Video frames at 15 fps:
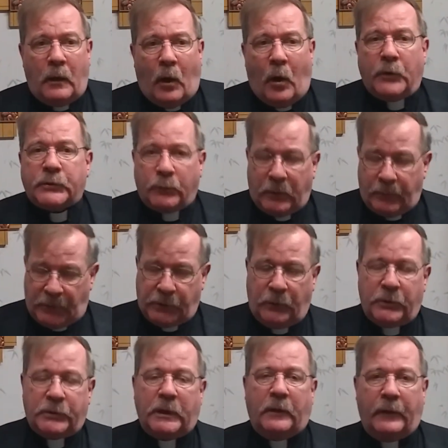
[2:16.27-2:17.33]
Also want to be sure
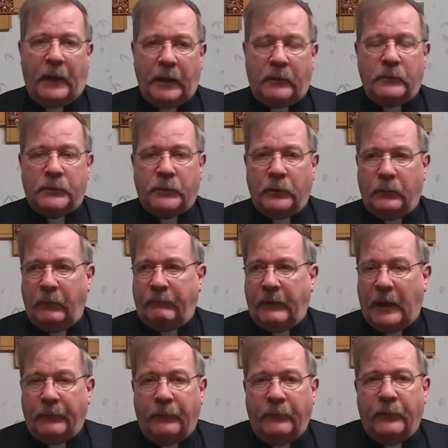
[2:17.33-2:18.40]
to say thank you to, we've
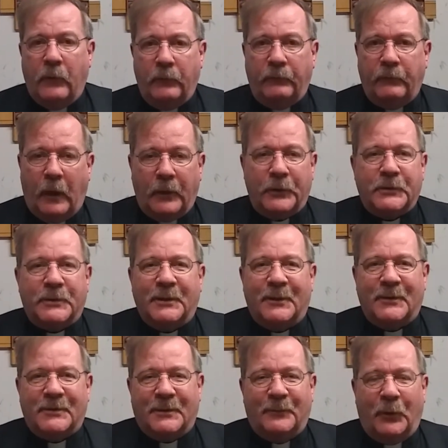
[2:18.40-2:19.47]
had phone
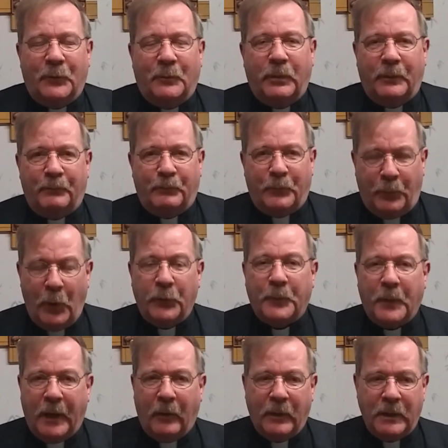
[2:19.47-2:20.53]
volunteers in both
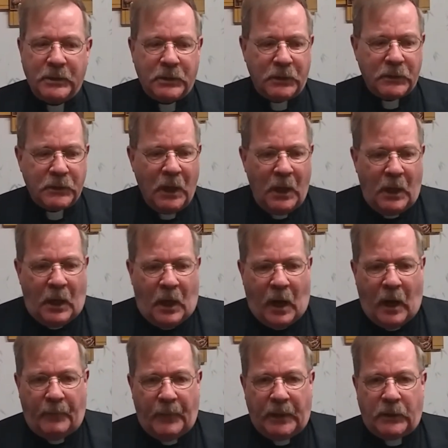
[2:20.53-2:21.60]
parishes,
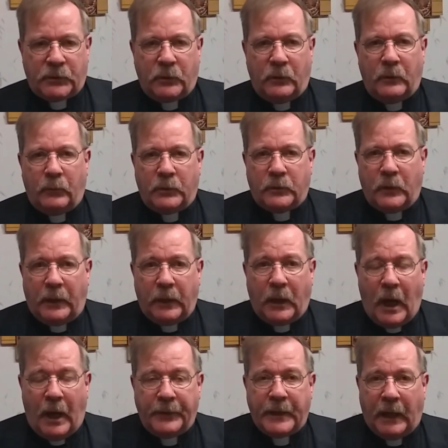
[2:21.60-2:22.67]
making sure that we're trying to
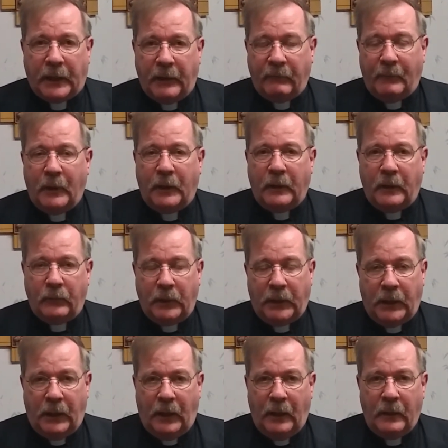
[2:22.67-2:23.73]
contact everybody that we
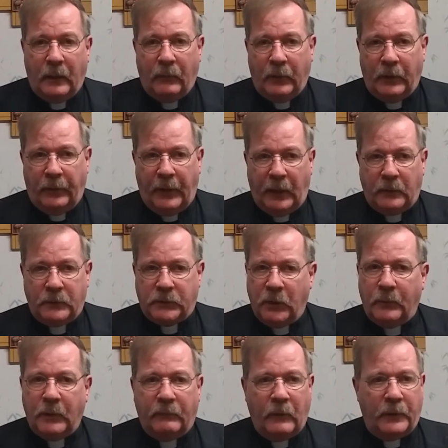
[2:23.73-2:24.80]
can. And I want to thank so
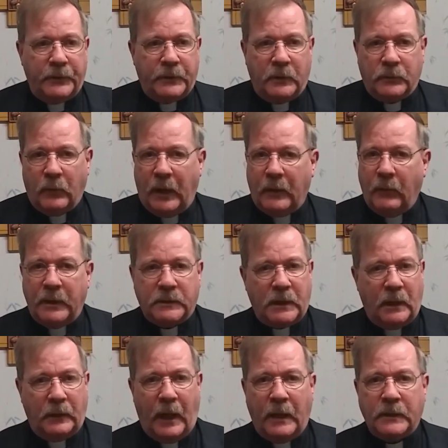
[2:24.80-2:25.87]
many volunteers right away
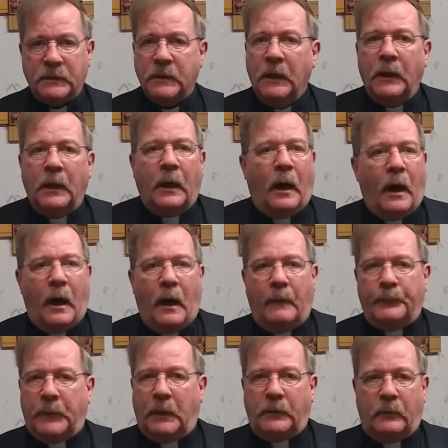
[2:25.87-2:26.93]
said yes.
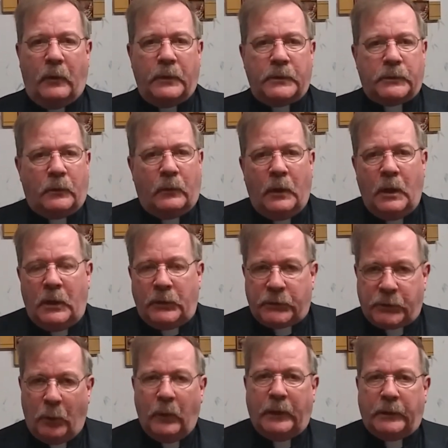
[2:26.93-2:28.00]
And you always are
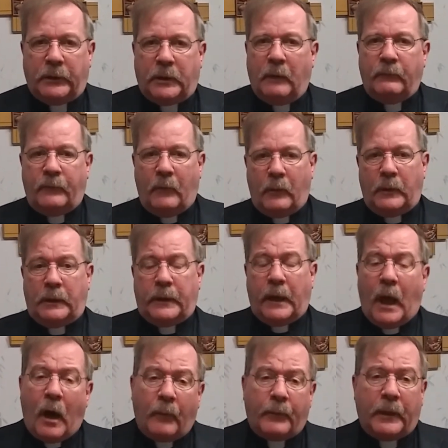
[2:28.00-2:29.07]
so willing to come forward and to
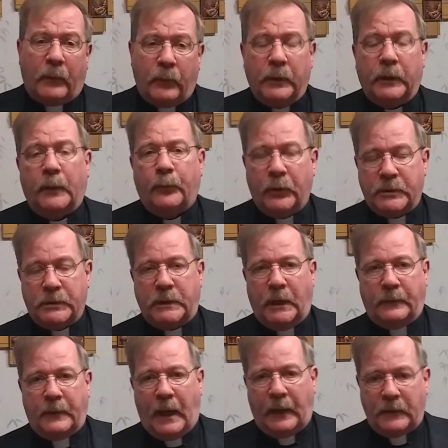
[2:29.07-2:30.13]
help. And I really
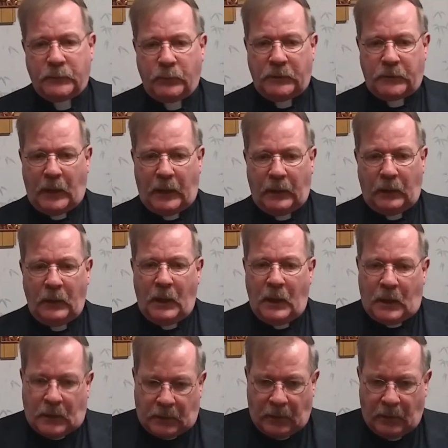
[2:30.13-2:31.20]
appreciate that as we try to,
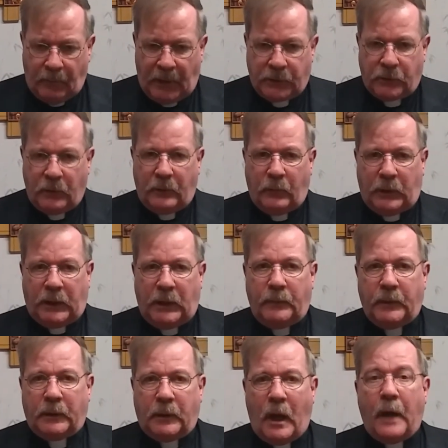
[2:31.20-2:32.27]
you know, make sure that we keep
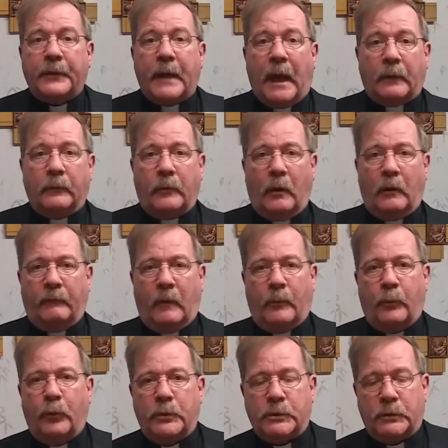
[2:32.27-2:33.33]
in contact with all of our
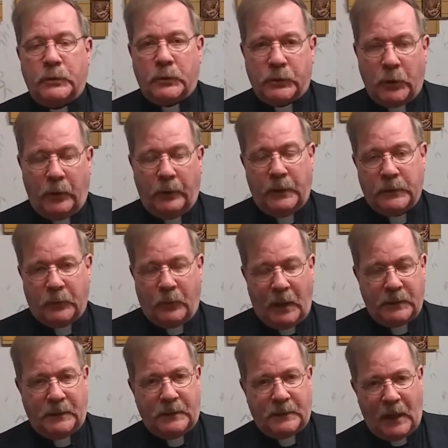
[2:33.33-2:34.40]
parishioners during these
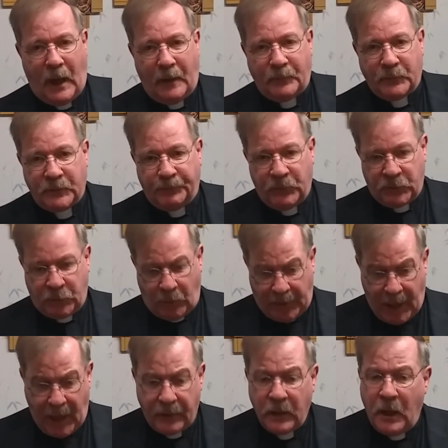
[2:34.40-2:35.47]
crazy times. So
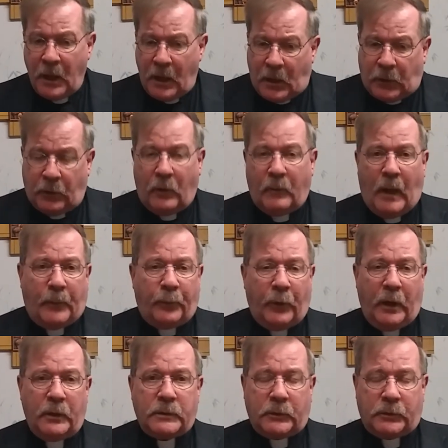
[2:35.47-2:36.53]
again, you're in my
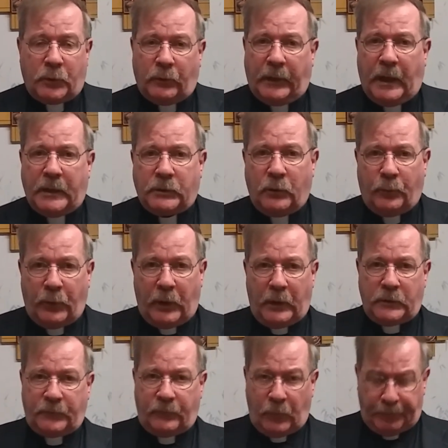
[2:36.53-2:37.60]
prayers. I certainly ask your
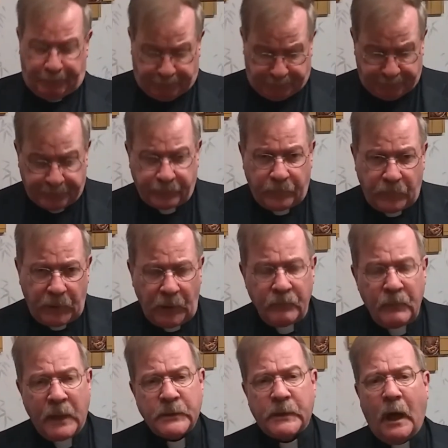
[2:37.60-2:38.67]
prayers for
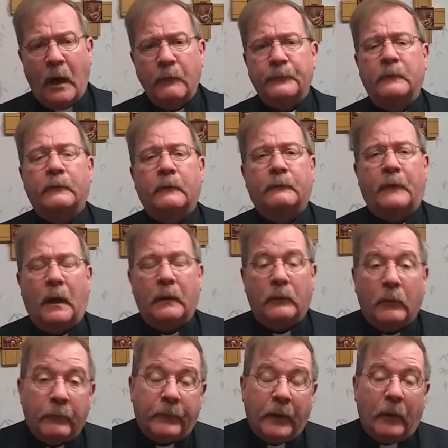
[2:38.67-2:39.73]
myself and for Father
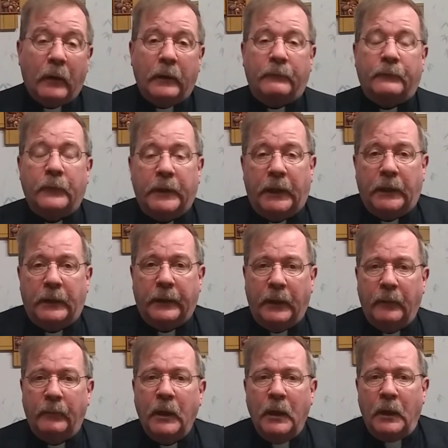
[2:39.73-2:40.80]
Olvera and for Deacon
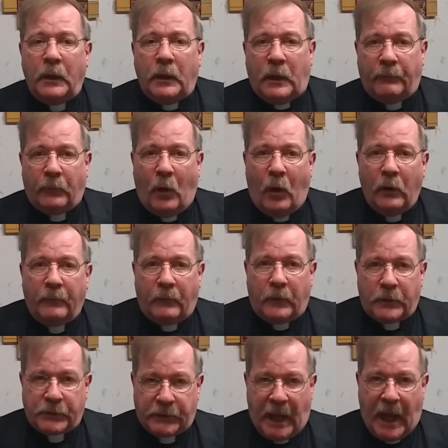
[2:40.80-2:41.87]
Kim and for all of our
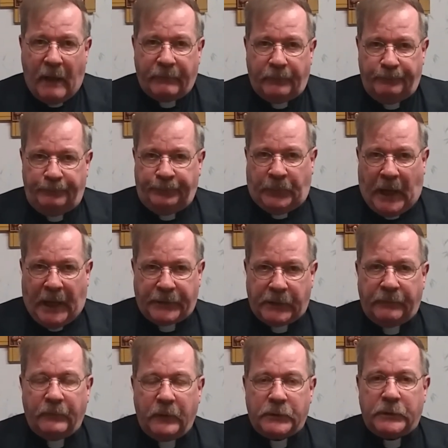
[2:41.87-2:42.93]
staff at
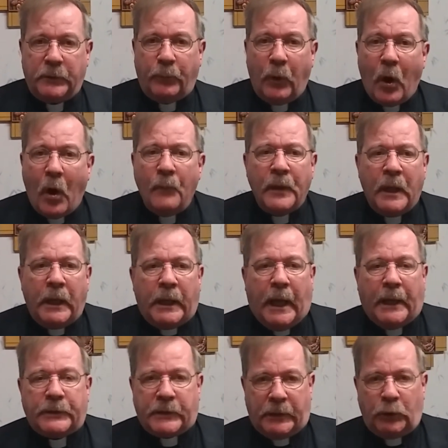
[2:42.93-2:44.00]
St. Vincent de Paul
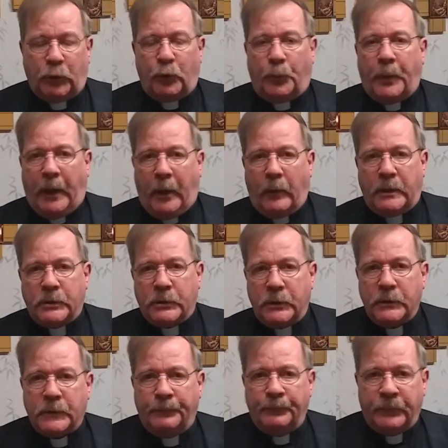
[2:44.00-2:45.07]
and St. Luke
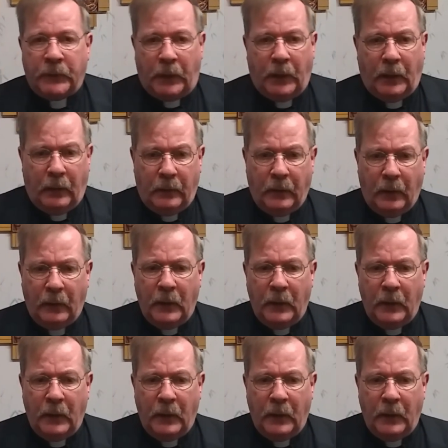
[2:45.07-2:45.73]
parishes. And